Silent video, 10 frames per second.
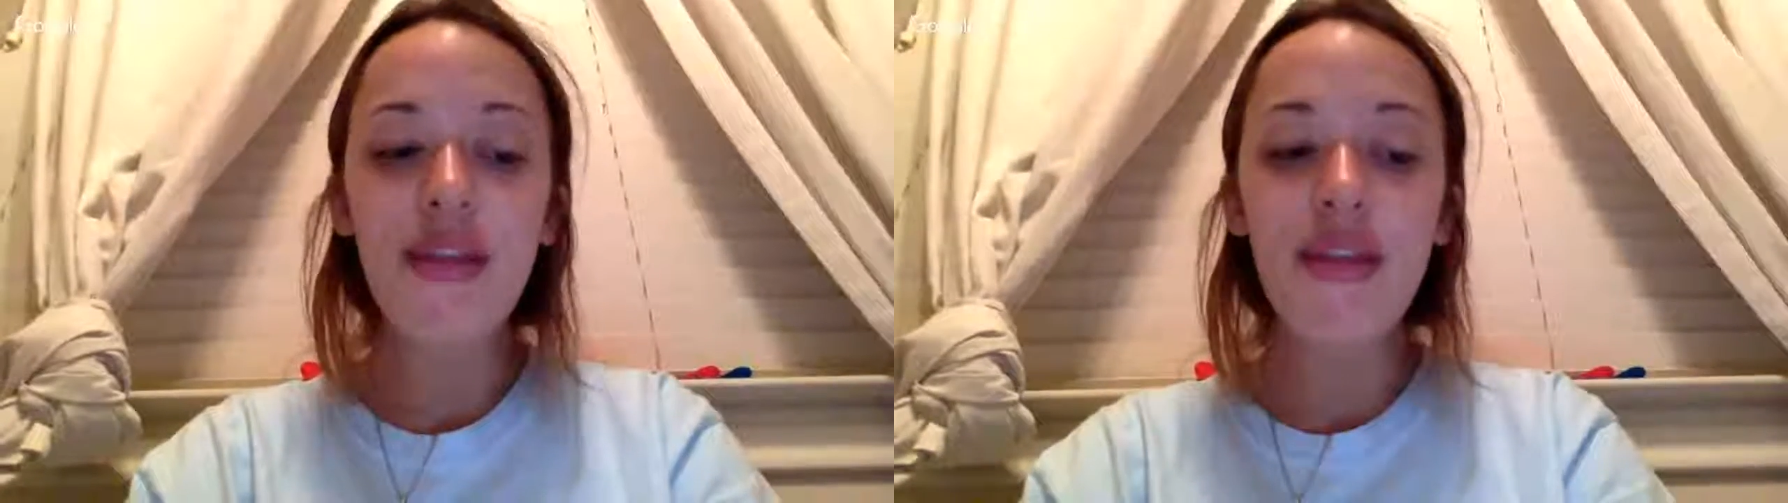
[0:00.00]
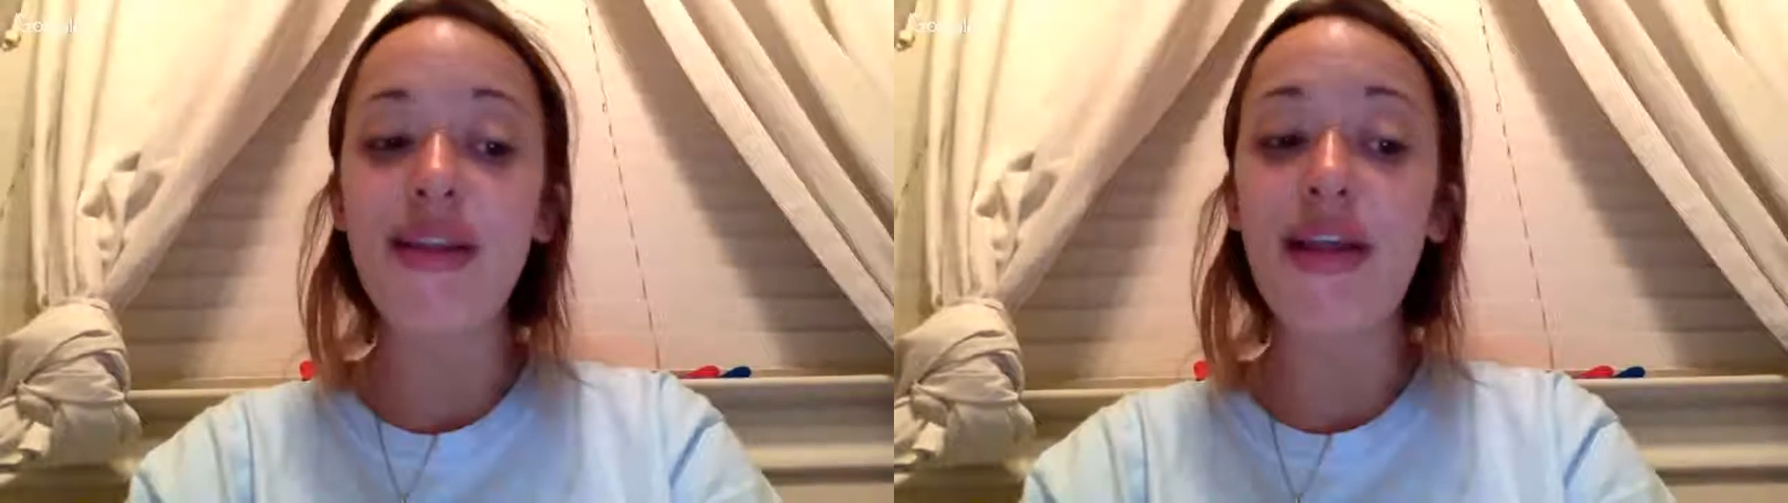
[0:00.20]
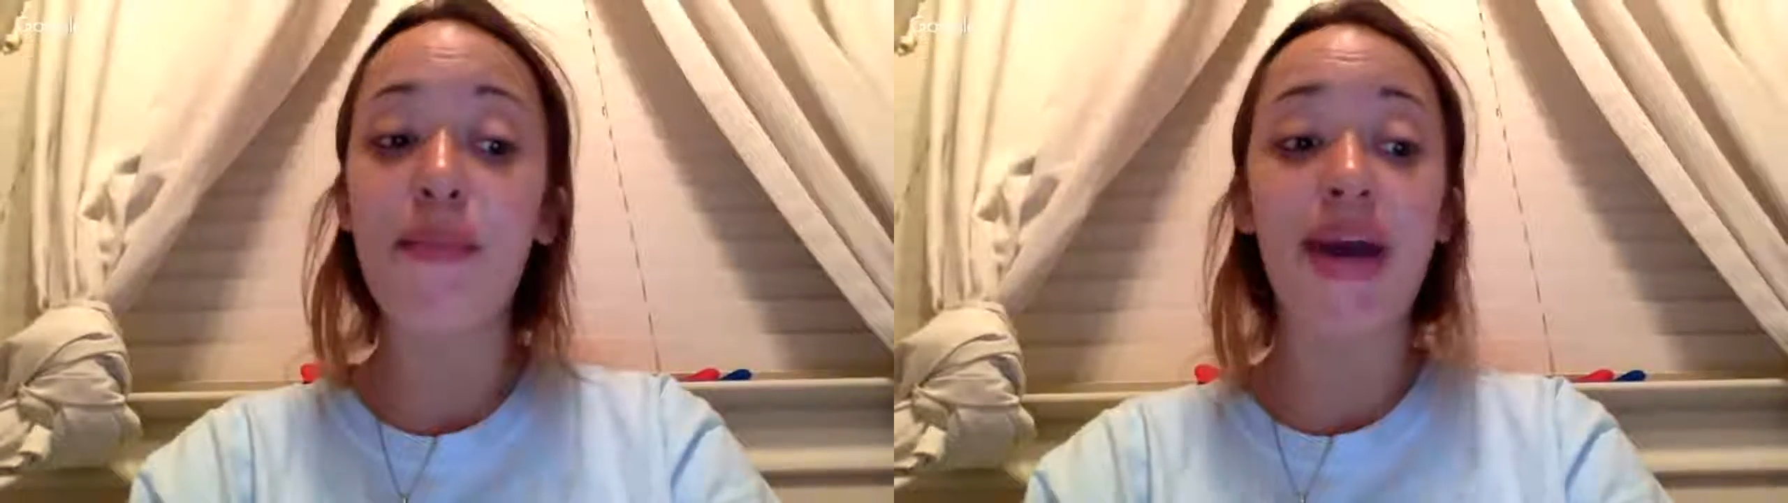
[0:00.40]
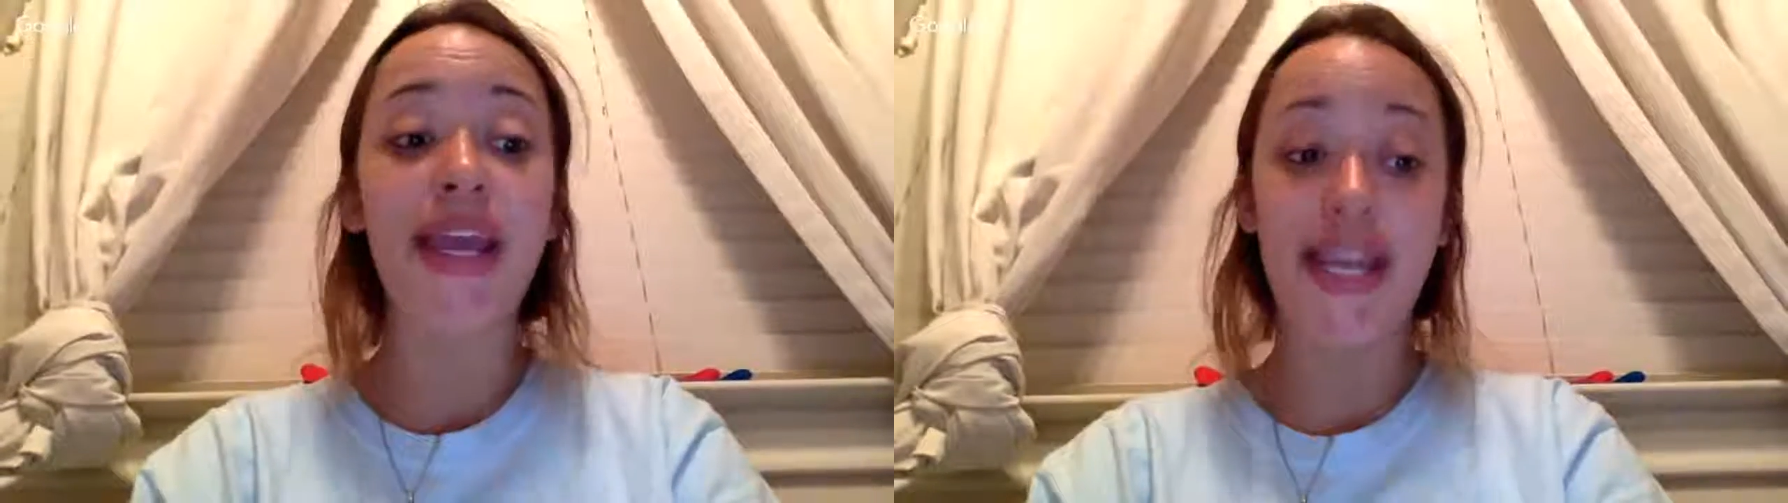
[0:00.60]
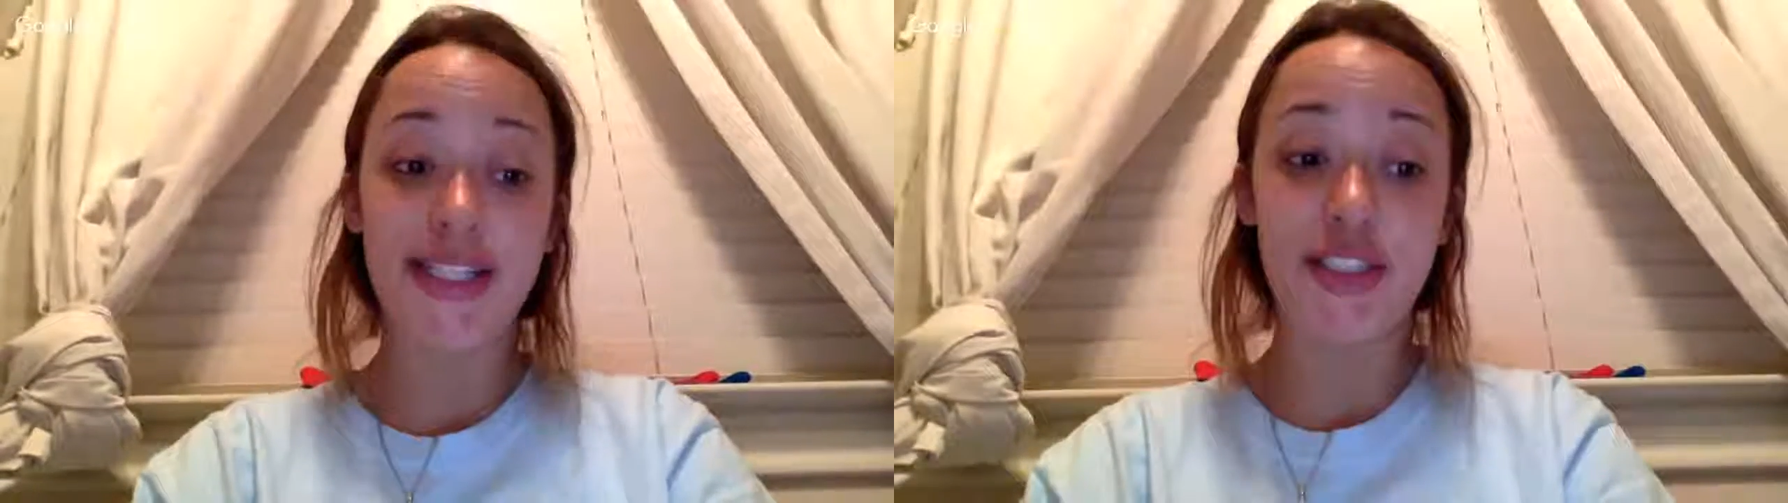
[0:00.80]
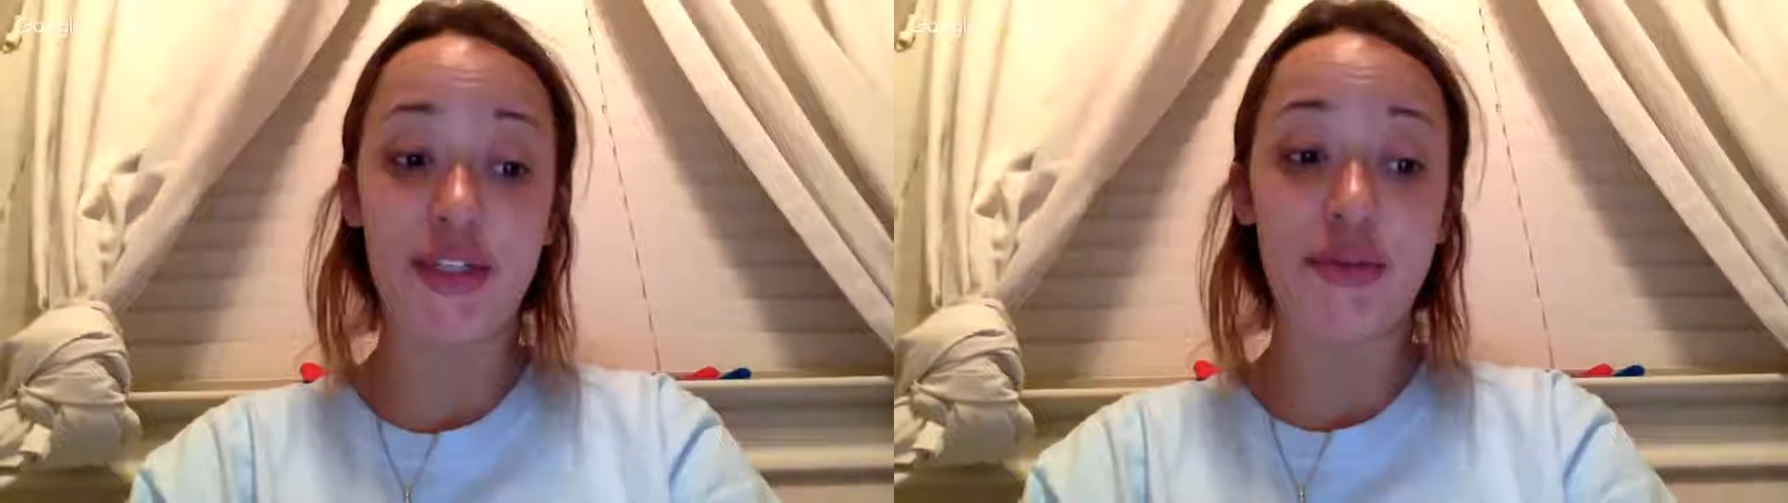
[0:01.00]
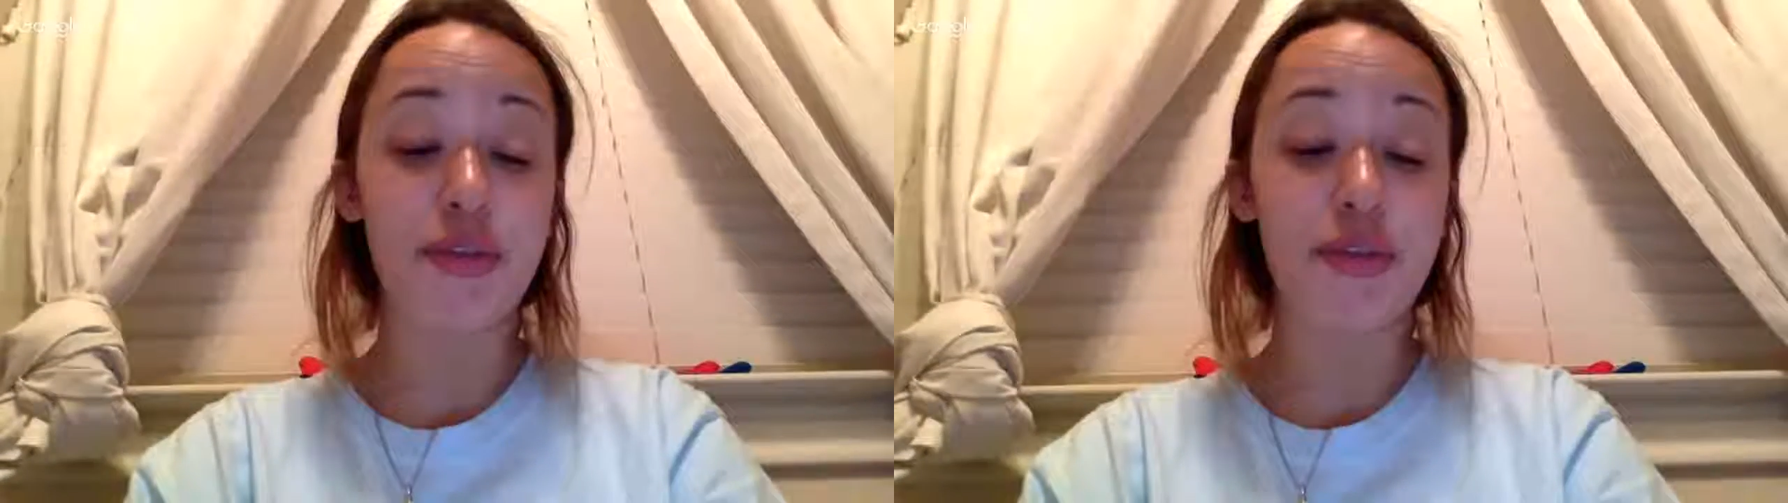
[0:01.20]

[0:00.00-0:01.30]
Now, my answer in